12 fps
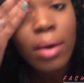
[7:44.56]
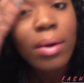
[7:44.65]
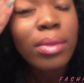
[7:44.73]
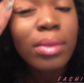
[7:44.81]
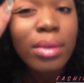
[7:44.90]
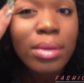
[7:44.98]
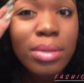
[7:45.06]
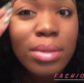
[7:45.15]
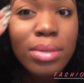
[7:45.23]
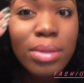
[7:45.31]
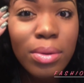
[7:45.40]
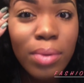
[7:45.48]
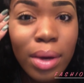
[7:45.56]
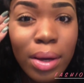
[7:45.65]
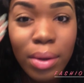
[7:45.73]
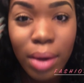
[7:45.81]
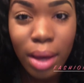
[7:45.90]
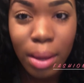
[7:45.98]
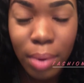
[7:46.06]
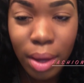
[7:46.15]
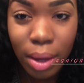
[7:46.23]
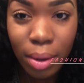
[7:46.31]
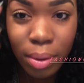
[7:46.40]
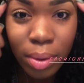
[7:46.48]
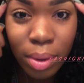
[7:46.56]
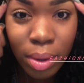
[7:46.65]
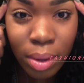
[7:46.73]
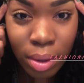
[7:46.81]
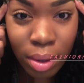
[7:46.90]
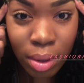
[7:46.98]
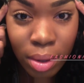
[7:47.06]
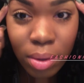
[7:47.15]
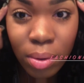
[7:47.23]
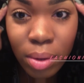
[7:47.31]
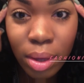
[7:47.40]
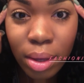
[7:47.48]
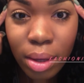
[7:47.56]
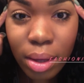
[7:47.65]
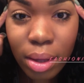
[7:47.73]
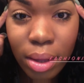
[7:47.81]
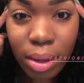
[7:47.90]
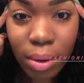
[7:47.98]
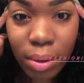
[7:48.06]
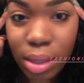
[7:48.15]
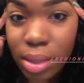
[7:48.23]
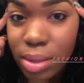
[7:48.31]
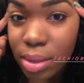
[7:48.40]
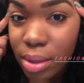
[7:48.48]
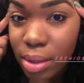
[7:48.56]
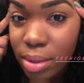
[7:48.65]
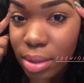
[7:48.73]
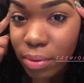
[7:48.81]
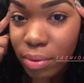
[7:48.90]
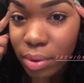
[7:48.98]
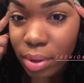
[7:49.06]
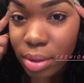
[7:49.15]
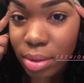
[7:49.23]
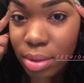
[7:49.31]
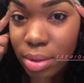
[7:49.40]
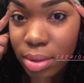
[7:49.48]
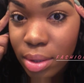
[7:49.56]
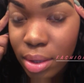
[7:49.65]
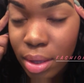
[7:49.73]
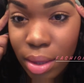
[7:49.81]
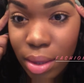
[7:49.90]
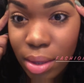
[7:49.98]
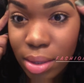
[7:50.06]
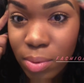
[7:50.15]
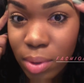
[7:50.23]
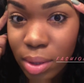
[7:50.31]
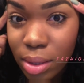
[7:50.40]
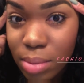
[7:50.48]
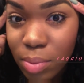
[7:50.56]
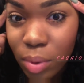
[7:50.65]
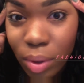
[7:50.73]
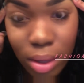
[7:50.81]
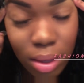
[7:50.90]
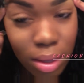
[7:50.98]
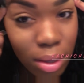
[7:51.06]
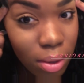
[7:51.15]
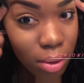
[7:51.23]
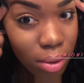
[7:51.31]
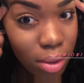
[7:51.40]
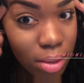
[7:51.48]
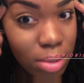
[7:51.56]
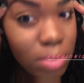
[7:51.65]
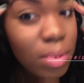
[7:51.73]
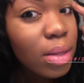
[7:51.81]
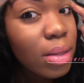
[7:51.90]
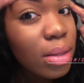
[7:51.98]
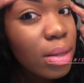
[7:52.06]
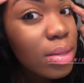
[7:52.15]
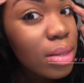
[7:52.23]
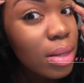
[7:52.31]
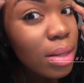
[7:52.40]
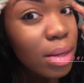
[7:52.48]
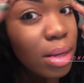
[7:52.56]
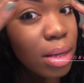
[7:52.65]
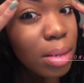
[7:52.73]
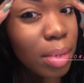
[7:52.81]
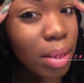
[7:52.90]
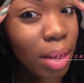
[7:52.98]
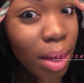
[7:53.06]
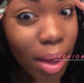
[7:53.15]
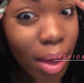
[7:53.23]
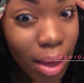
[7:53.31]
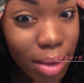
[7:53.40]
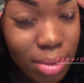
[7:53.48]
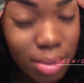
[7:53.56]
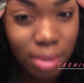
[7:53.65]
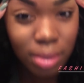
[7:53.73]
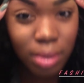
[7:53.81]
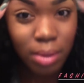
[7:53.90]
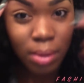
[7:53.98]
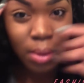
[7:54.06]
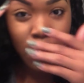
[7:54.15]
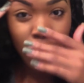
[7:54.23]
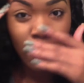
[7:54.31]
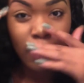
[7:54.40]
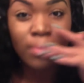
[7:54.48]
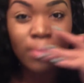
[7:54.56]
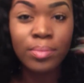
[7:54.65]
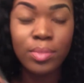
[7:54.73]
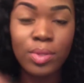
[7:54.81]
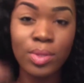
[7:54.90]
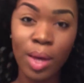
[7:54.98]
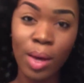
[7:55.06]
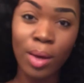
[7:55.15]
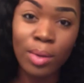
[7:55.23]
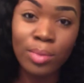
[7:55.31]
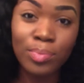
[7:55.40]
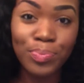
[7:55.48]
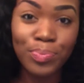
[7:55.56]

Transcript: and this is the regular eyebrow. You can clearly see the difference. This one looks more cleaner. This one, it's clean but not as clean. So